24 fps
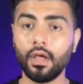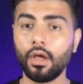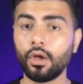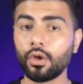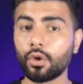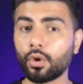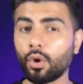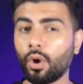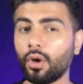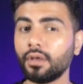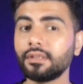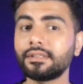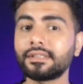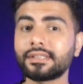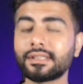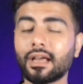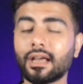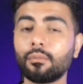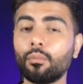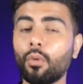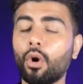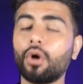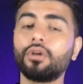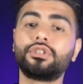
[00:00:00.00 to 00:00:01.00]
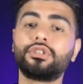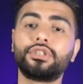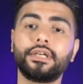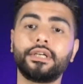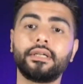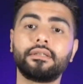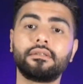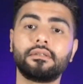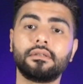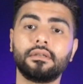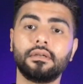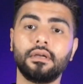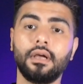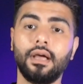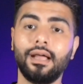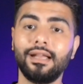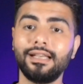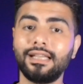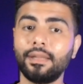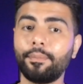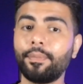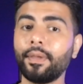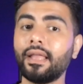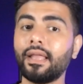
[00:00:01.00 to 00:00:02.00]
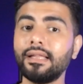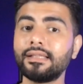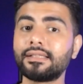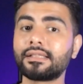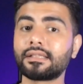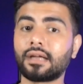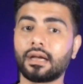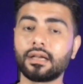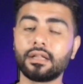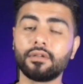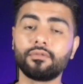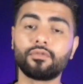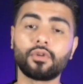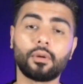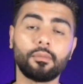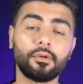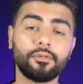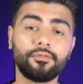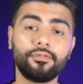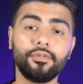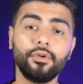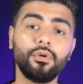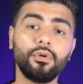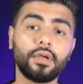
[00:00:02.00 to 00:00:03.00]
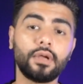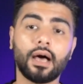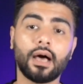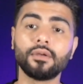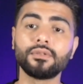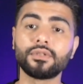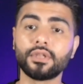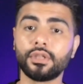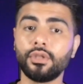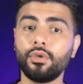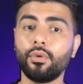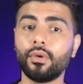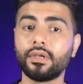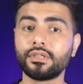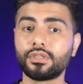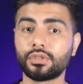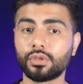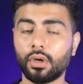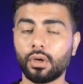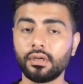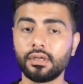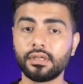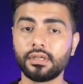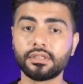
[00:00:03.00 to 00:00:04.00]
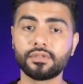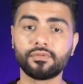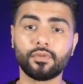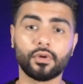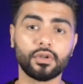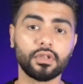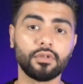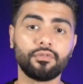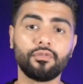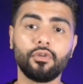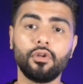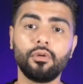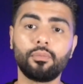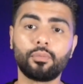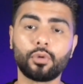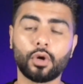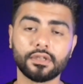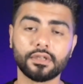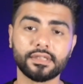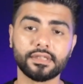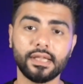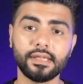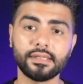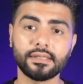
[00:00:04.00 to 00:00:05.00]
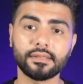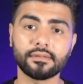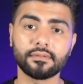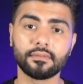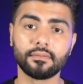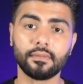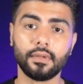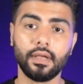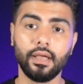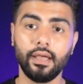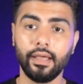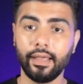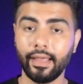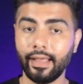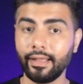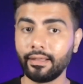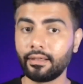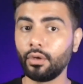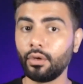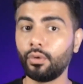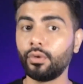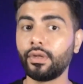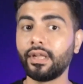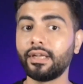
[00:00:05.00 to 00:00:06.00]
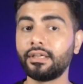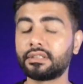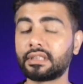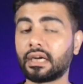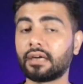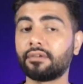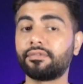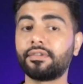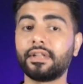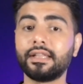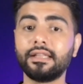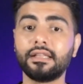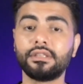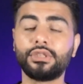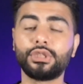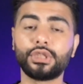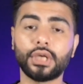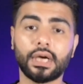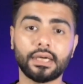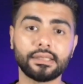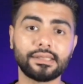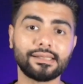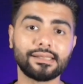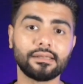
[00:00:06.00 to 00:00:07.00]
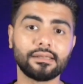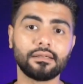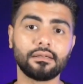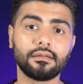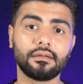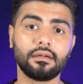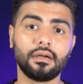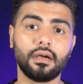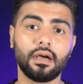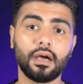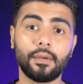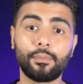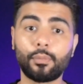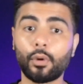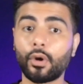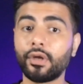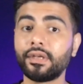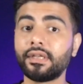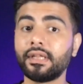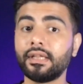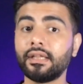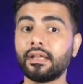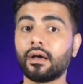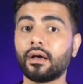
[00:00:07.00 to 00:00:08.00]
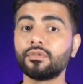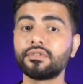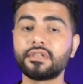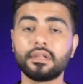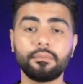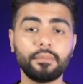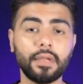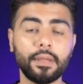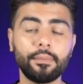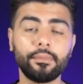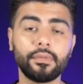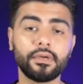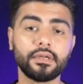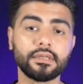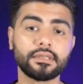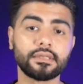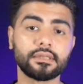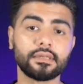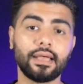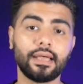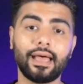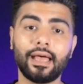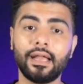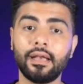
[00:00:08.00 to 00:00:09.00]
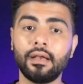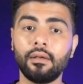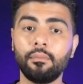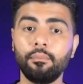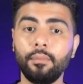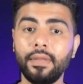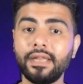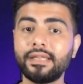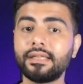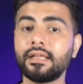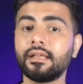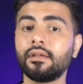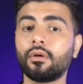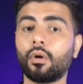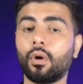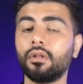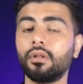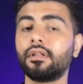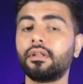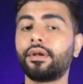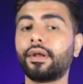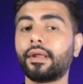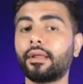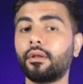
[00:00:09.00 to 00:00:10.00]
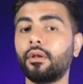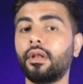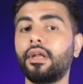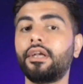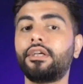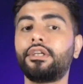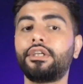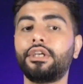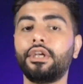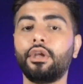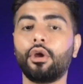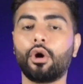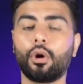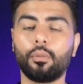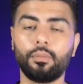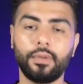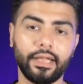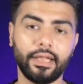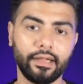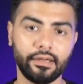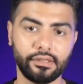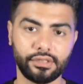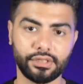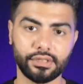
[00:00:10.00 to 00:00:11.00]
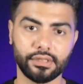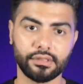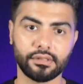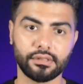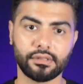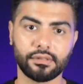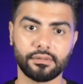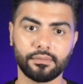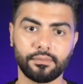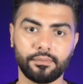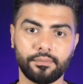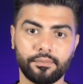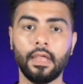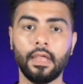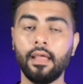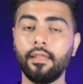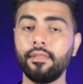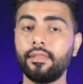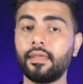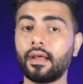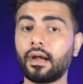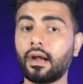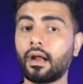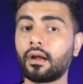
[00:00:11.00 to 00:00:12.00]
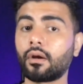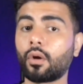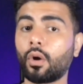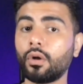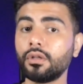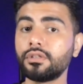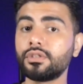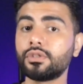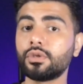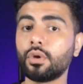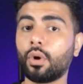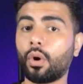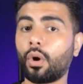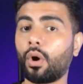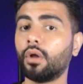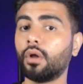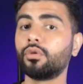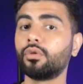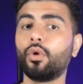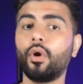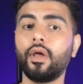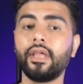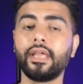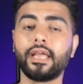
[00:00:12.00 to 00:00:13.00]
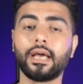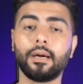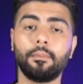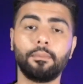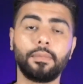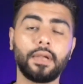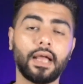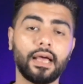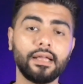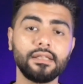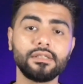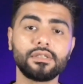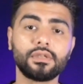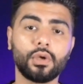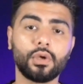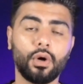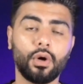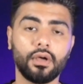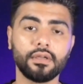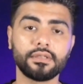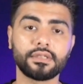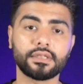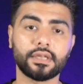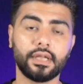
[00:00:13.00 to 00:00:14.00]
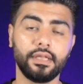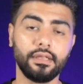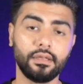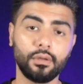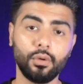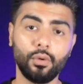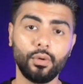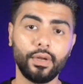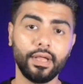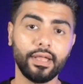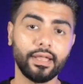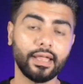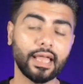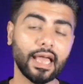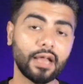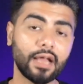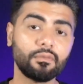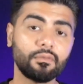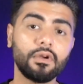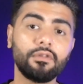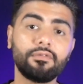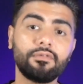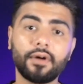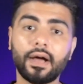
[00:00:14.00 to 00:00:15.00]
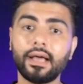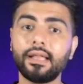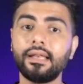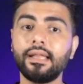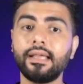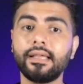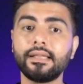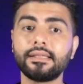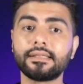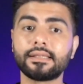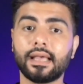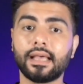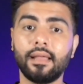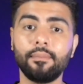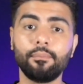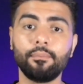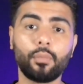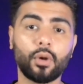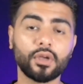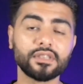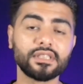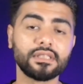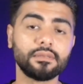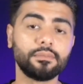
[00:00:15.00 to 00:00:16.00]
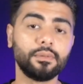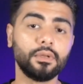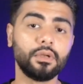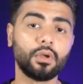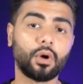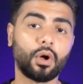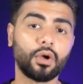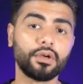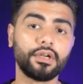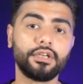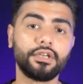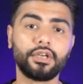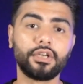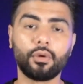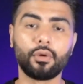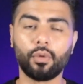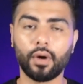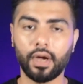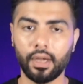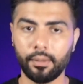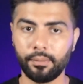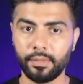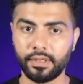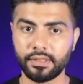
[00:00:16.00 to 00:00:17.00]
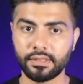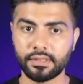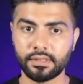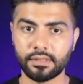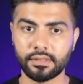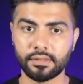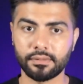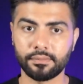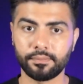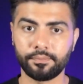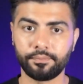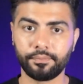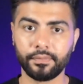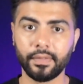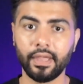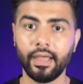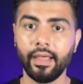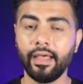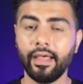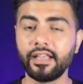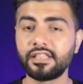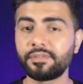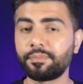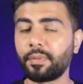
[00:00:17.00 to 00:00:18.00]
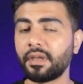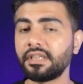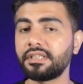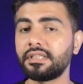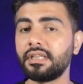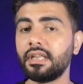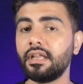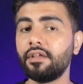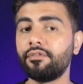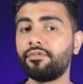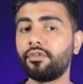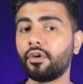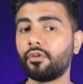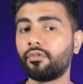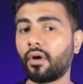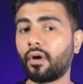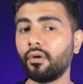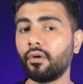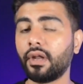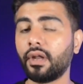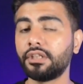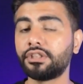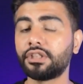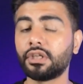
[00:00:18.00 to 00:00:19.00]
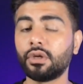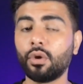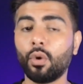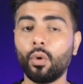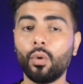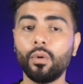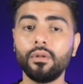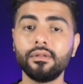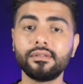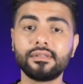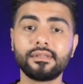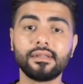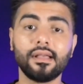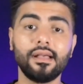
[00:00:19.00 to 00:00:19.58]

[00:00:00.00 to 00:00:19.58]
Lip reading: Costs are moderate, typically starting from a few thousand US dollars for the full process, including drafting the charter, appointing council members, and meeting all the regulatory obligations. There are also ongoing compliance costs, including annual filings and possible audit requirements, especially if your foundation holds